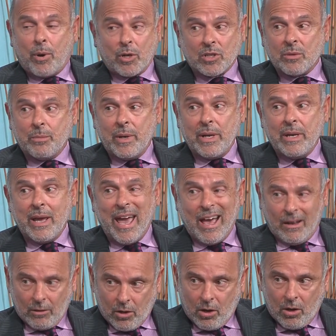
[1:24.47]
possibly
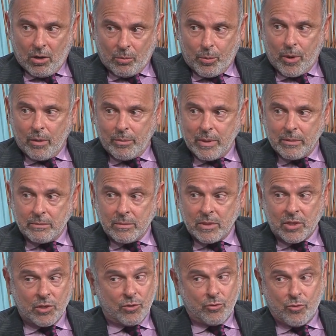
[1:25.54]
alcohol
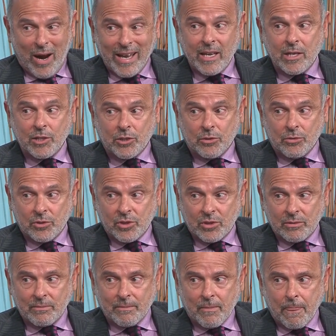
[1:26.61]
problems, drug
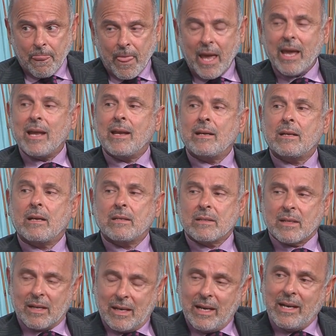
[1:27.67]
issues, and
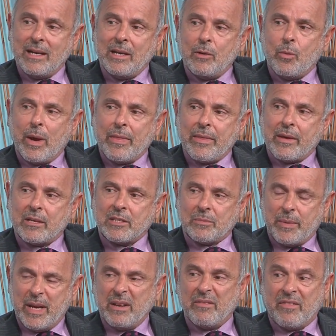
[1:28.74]
clearly when there
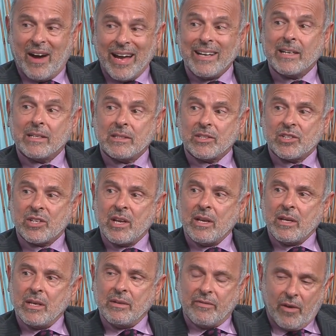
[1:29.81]
has been violence
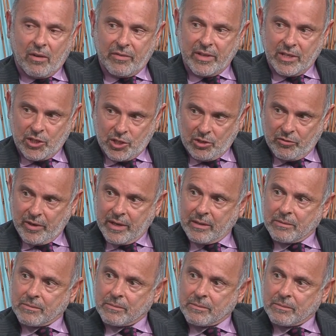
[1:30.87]
involving the children.